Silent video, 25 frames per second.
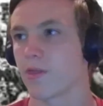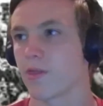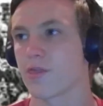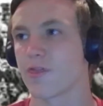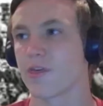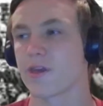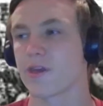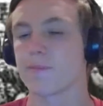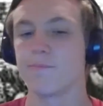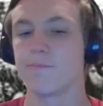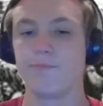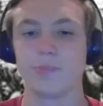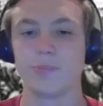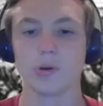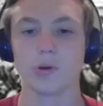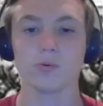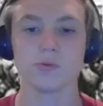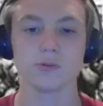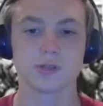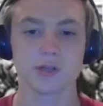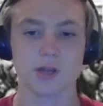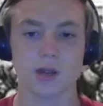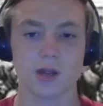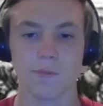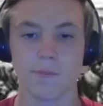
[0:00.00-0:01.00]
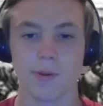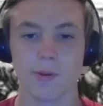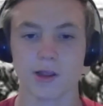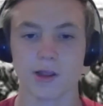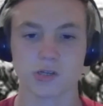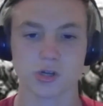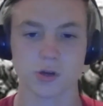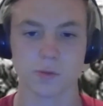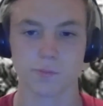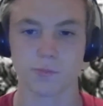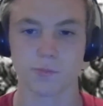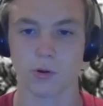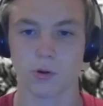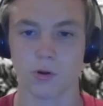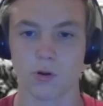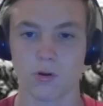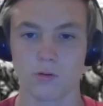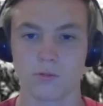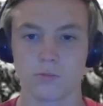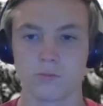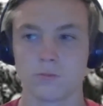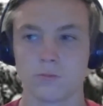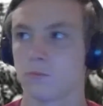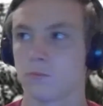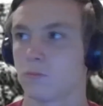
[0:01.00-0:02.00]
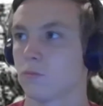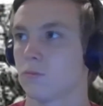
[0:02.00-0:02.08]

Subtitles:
they built a basketball